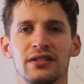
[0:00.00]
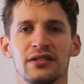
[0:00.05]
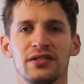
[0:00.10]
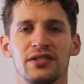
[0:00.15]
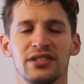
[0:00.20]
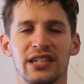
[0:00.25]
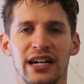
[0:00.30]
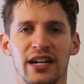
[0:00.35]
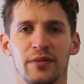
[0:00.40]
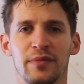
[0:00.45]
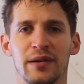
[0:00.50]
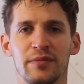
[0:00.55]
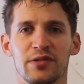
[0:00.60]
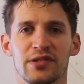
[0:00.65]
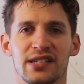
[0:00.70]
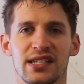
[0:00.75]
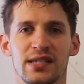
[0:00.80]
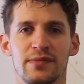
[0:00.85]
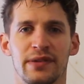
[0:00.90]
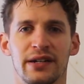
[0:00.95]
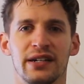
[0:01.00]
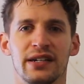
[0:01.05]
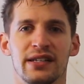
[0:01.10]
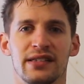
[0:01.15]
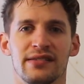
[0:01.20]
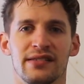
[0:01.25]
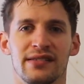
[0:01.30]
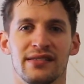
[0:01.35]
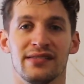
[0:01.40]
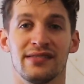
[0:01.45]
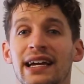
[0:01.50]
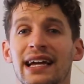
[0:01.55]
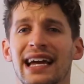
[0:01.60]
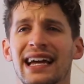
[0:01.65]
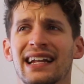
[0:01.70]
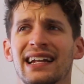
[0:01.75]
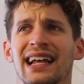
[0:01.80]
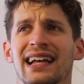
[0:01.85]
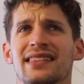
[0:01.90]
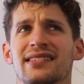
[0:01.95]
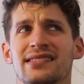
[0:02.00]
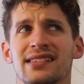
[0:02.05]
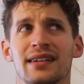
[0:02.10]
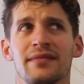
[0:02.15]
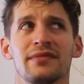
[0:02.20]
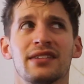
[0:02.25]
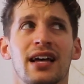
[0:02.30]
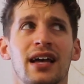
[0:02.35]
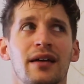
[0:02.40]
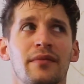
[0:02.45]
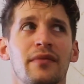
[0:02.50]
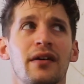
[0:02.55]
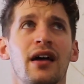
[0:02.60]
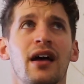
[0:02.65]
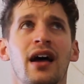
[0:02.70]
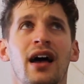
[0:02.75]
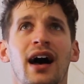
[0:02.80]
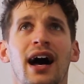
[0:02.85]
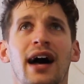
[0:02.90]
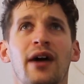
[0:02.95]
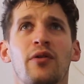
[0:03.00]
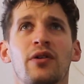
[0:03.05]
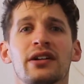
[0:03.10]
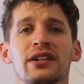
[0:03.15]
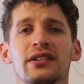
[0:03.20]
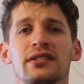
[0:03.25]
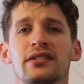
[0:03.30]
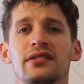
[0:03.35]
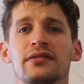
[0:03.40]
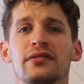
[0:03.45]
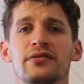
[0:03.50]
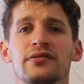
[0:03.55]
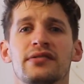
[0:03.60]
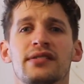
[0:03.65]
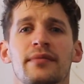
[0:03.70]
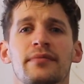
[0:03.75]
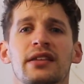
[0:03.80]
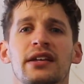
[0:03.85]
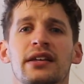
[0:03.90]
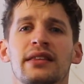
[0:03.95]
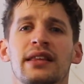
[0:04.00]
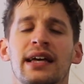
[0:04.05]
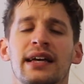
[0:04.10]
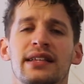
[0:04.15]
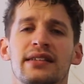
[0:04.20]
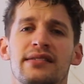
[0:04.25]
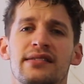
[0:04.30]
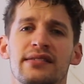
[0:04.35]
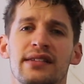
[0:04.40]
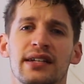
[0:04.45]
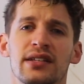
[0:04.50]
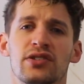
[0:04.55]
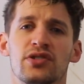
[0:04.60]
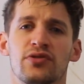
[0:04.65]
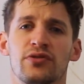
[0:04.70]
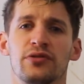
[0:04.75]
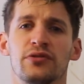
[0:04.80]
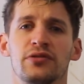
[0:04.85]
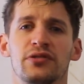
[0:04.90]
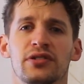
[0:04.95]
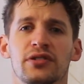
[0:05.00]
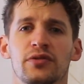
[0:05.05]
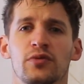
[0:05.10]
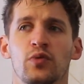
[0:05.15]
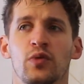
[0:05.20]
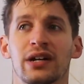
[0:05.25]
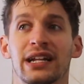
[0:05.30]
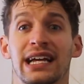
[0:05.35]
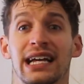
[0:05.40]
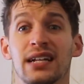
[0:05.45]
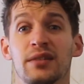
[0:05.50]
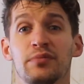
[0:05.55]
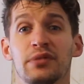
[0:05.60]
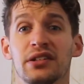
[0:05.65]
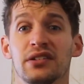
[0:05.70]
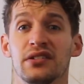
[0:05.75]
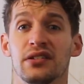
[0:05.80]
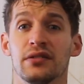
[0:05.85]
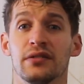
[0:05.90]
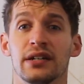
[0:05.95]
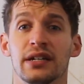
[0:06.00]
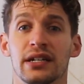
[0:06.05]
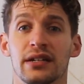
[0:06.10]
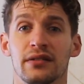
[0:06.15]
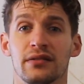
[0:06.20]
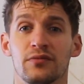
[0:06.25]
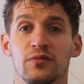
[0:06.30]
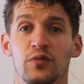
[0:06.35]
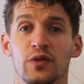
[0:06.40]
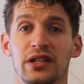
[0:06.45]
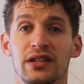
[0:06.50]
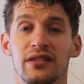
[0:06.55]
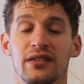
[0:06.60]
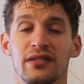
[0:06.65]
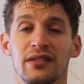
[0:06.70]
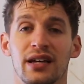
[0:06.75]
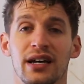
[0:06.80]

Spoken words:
sharing people's experiences. And at the same time, I wanted to do something that stayed true to what I had been doing with